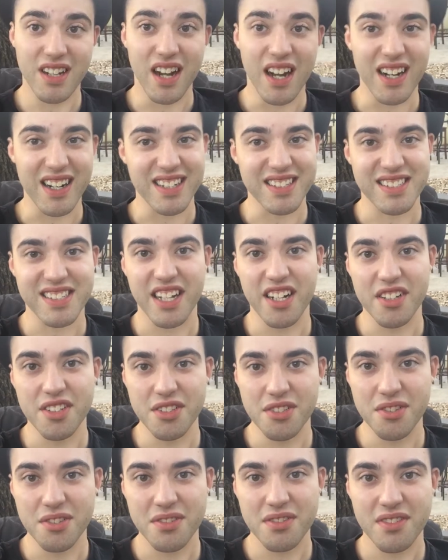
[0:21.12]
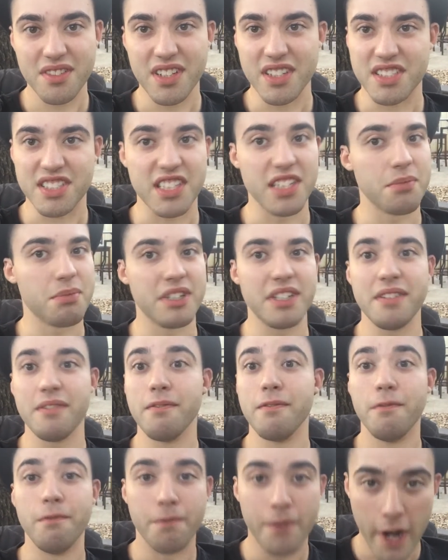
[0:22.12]
I gotta tell you, it's gonna be
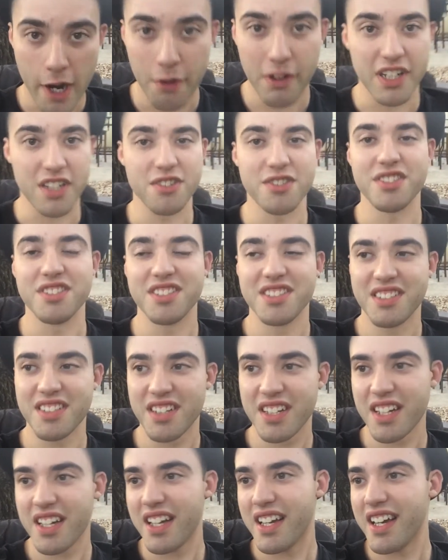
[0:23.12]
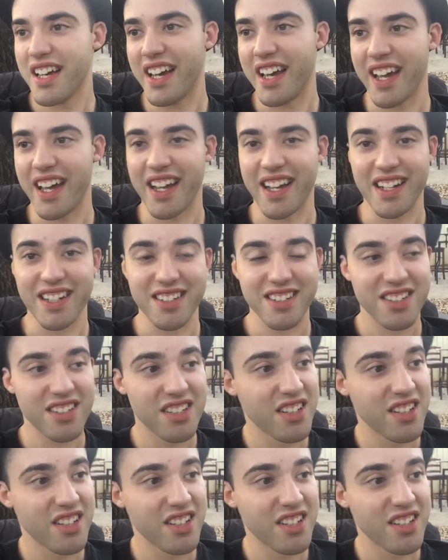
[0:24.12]
very good and